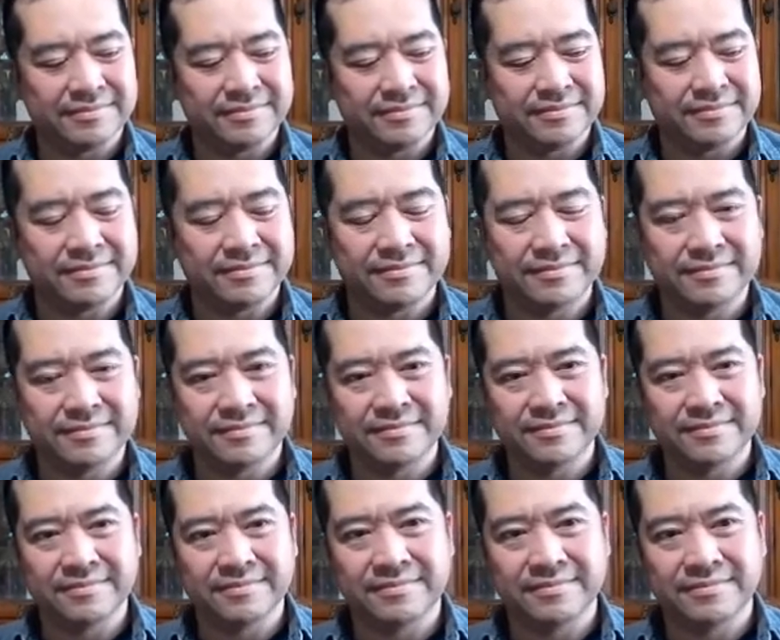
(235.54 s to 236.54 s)

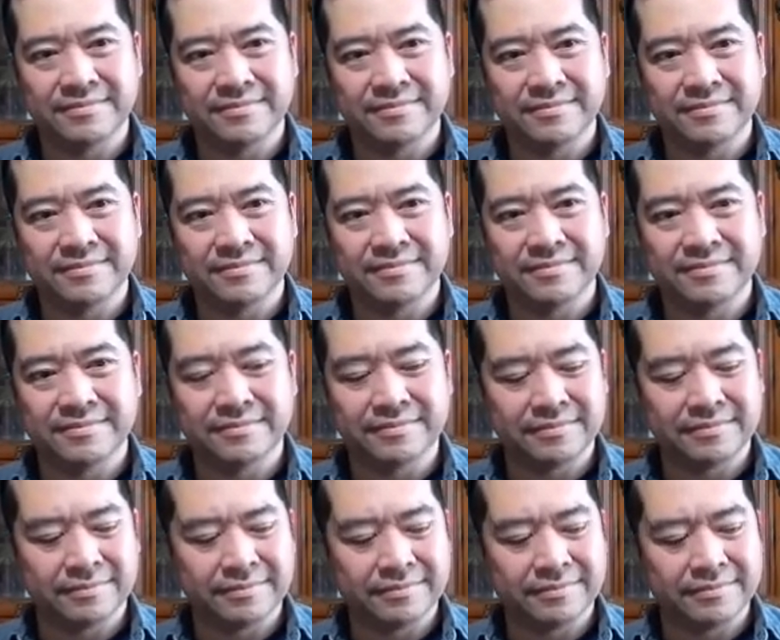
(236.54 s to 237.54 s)

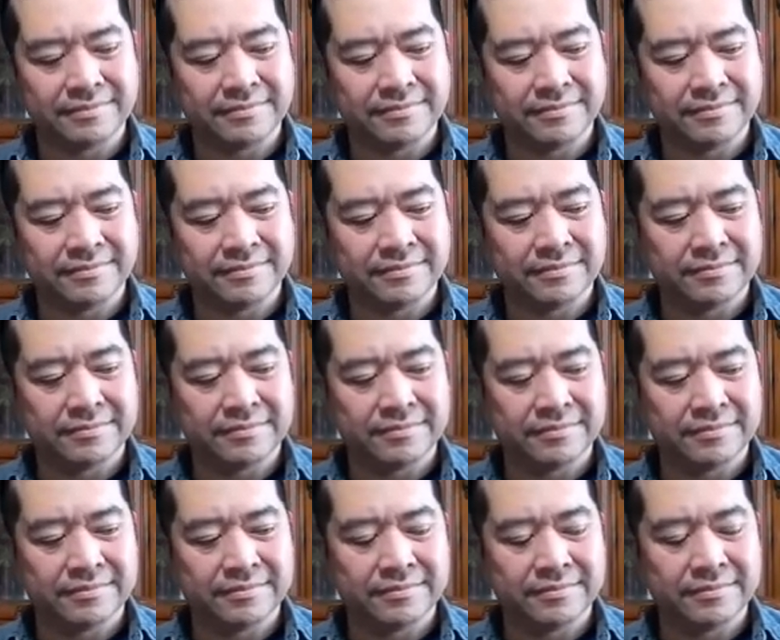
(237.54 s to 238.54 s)

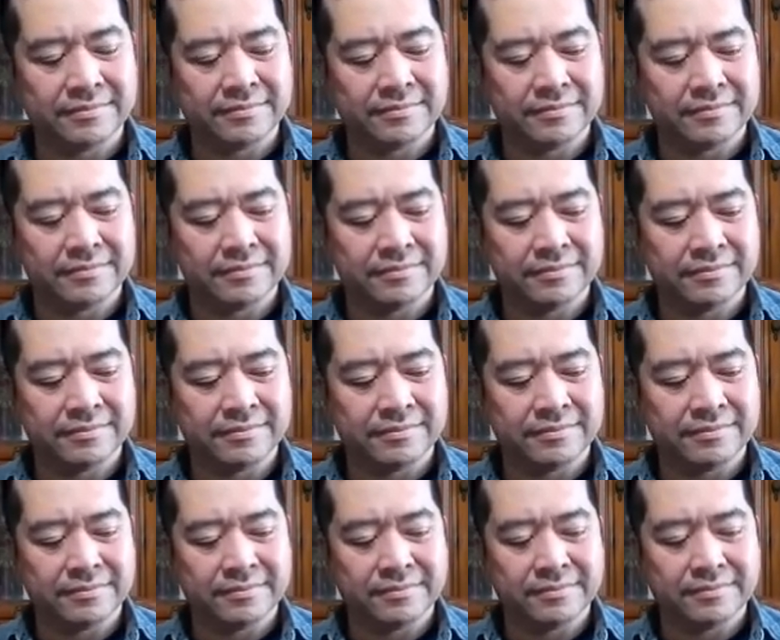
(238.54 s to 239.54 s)

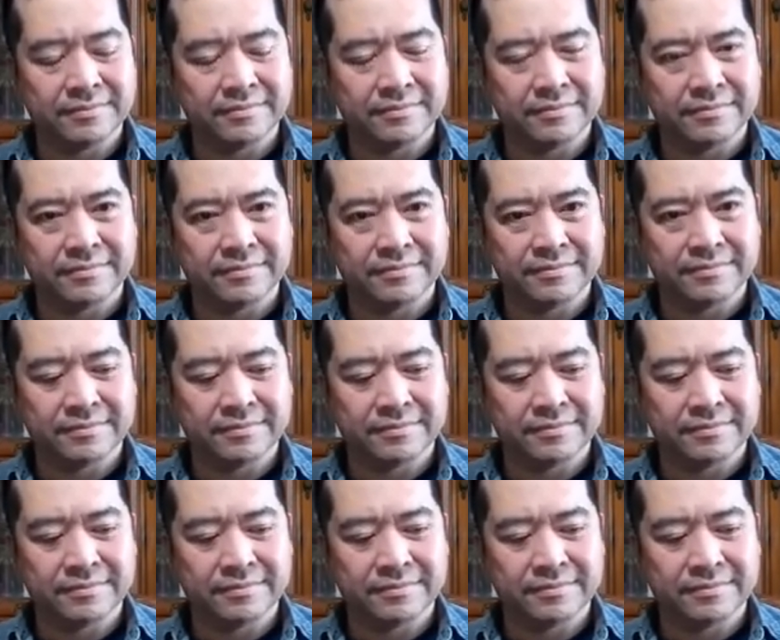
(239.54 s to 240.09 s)
[no speech]